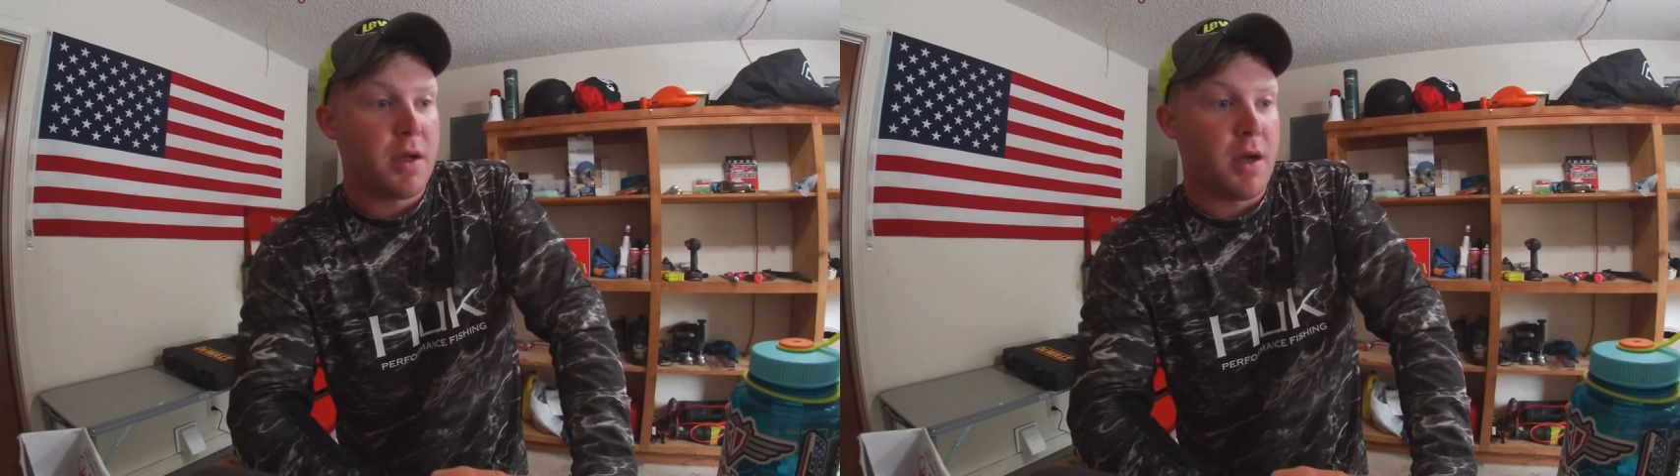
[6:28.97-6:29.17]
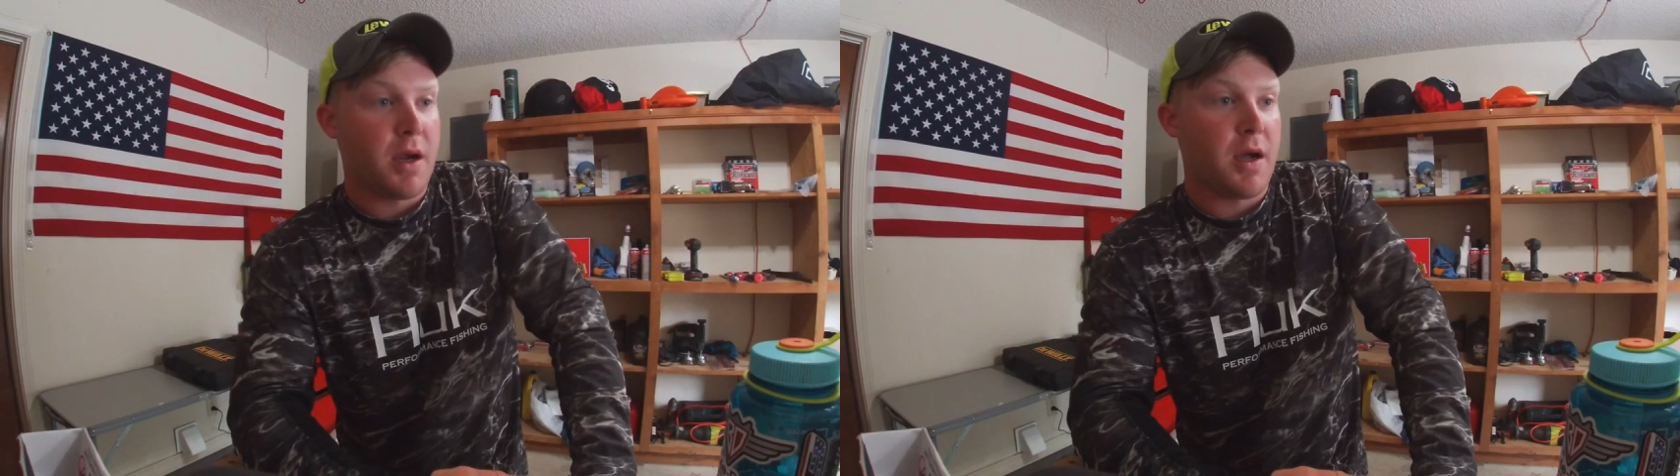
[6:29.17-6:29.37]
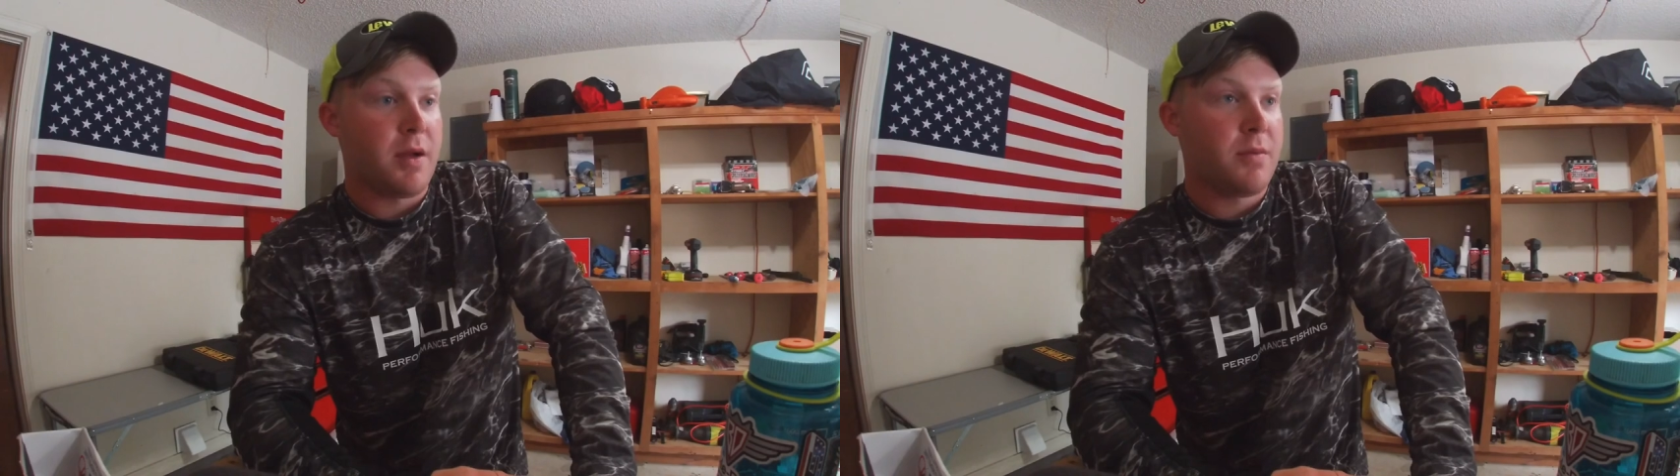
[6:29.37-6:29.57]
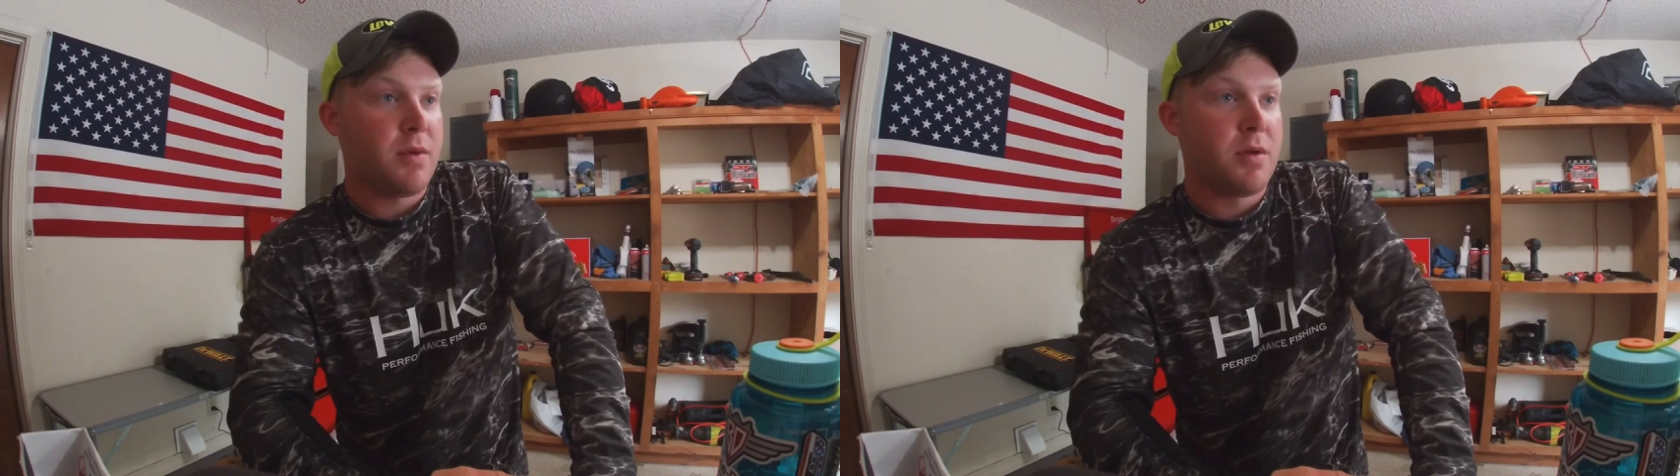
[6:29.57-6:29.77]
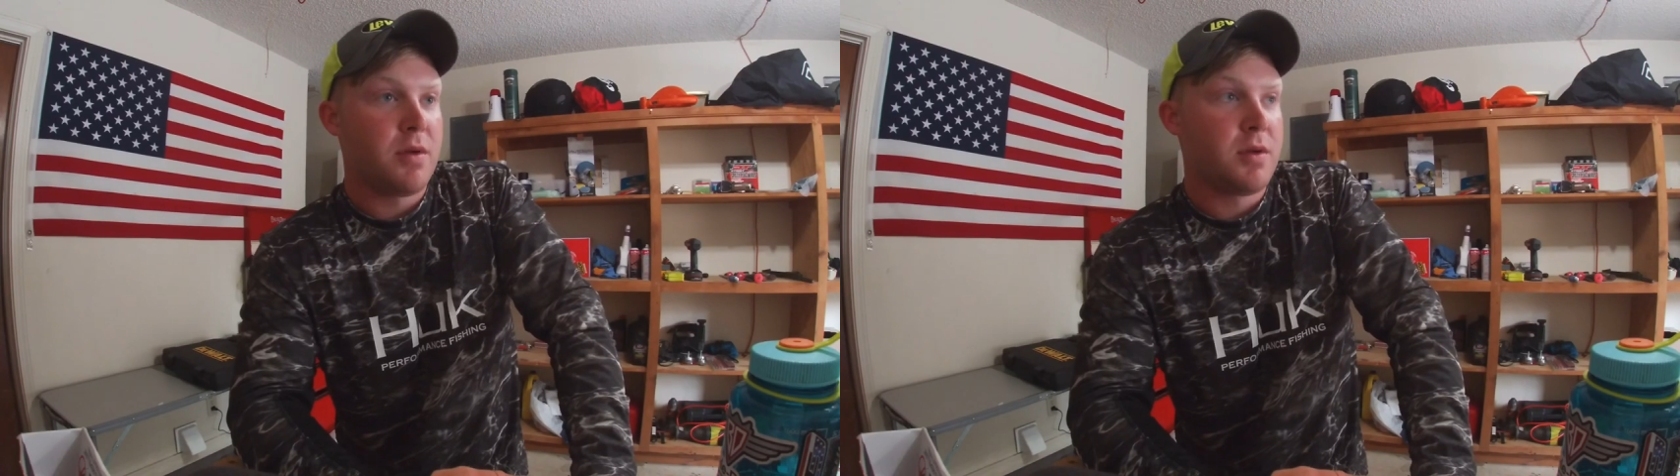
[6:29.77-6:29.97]
I got
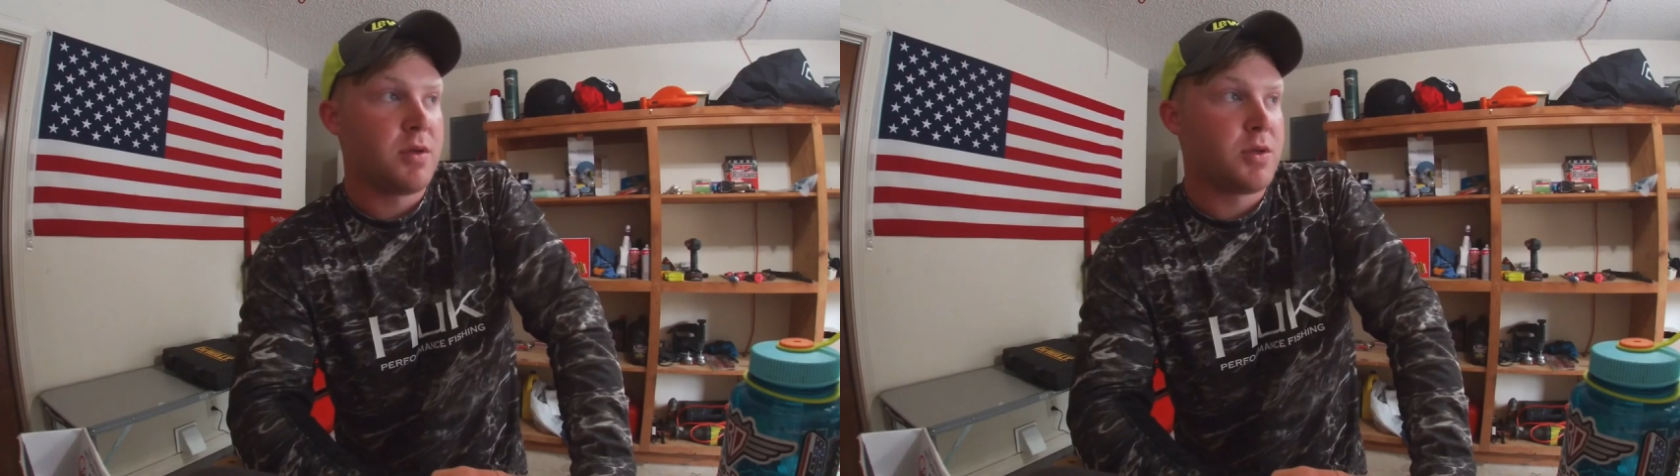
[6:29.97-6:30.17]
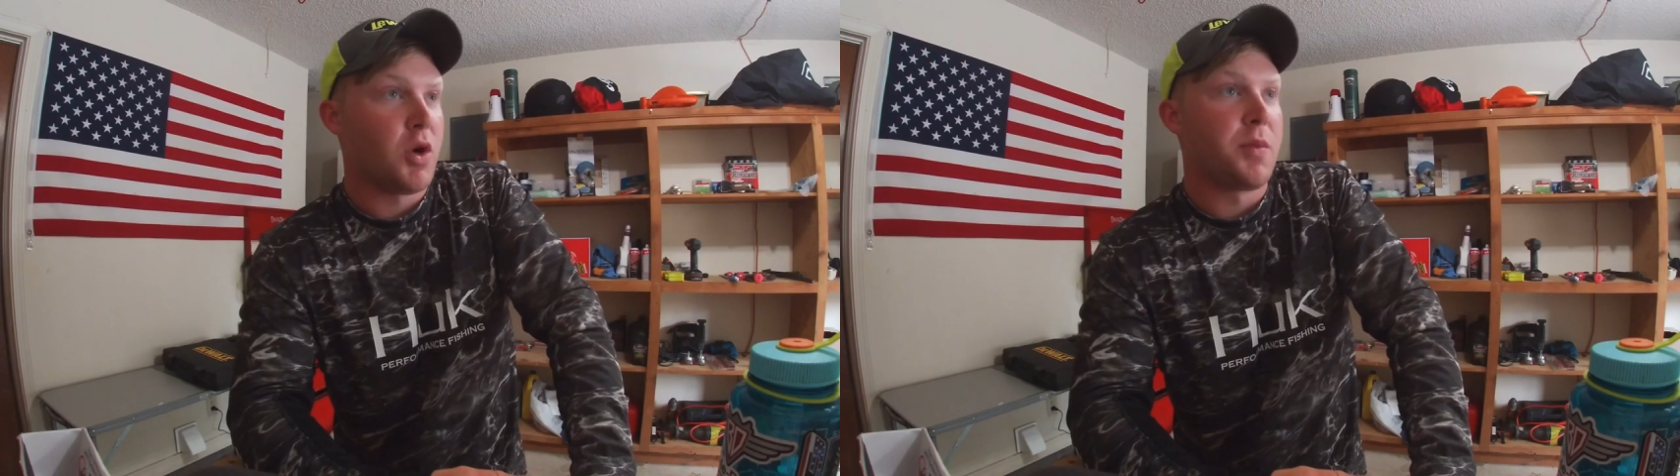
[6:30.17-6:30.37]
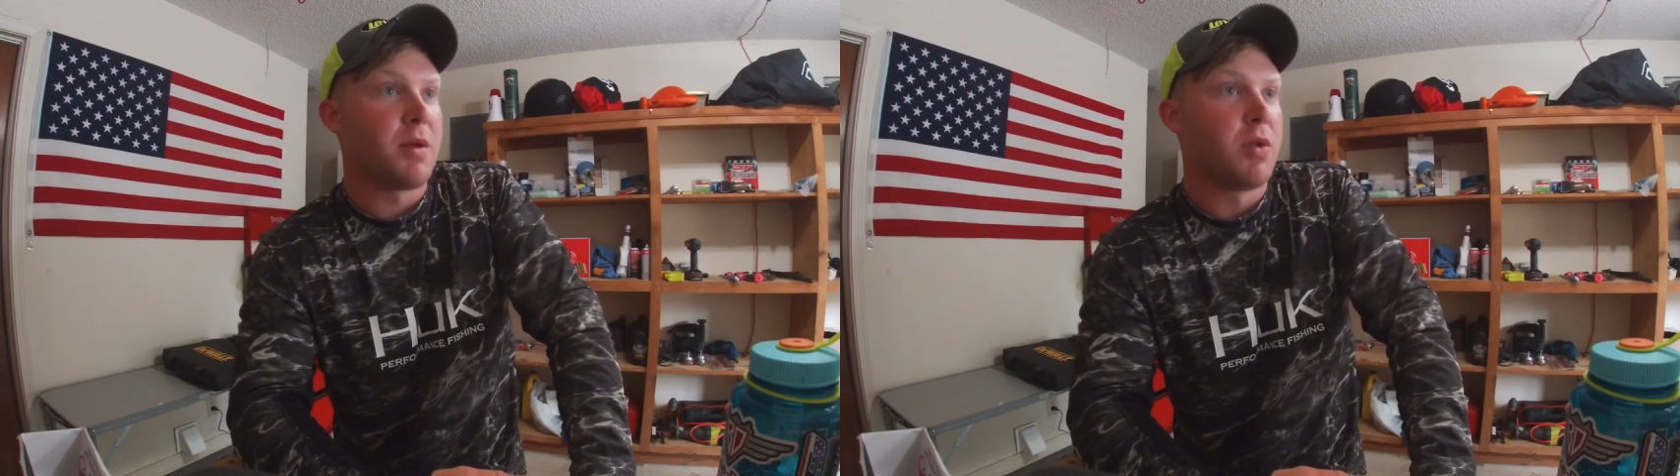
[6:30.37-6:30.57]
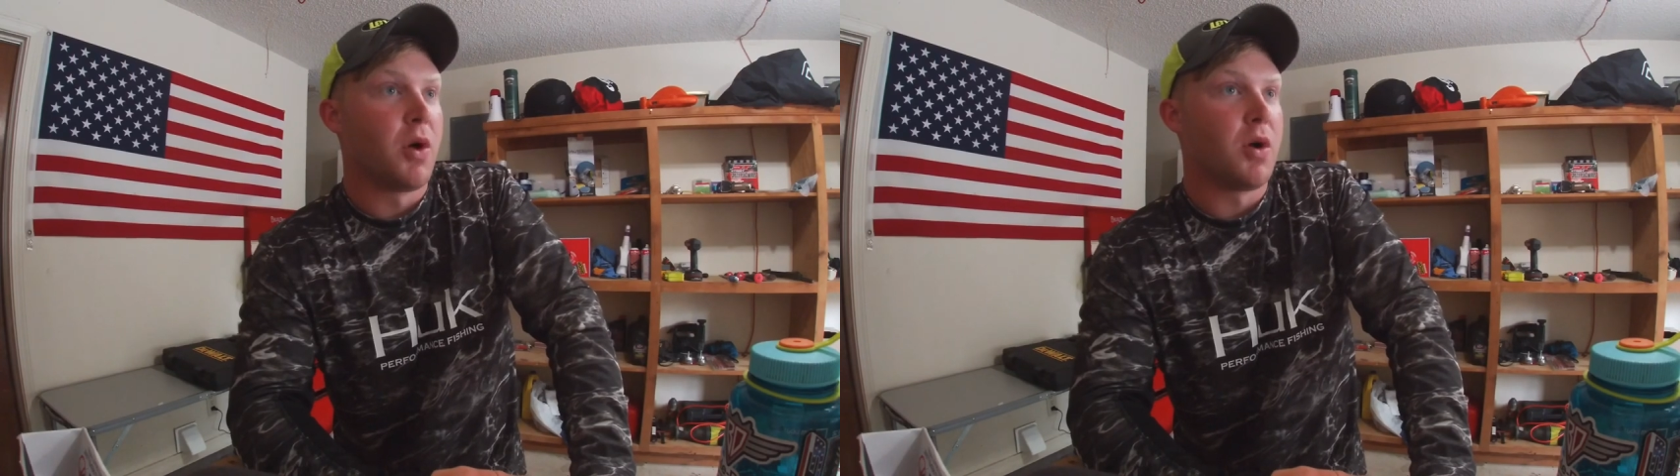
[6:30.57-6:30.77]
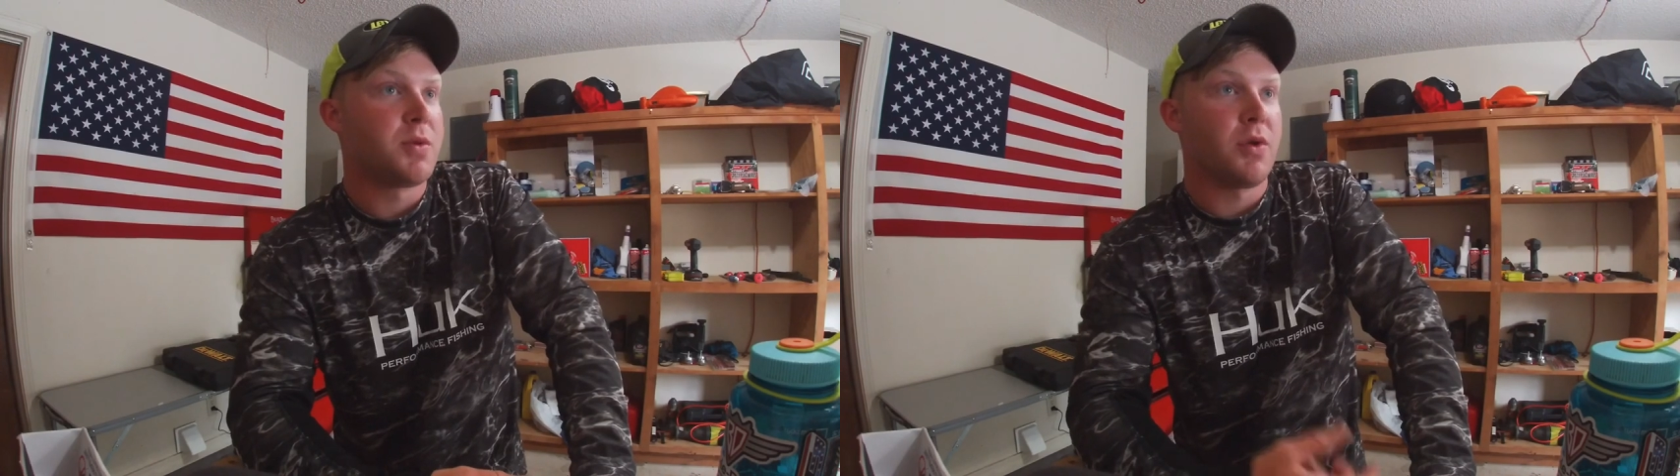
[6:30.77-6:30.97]
so many blowups.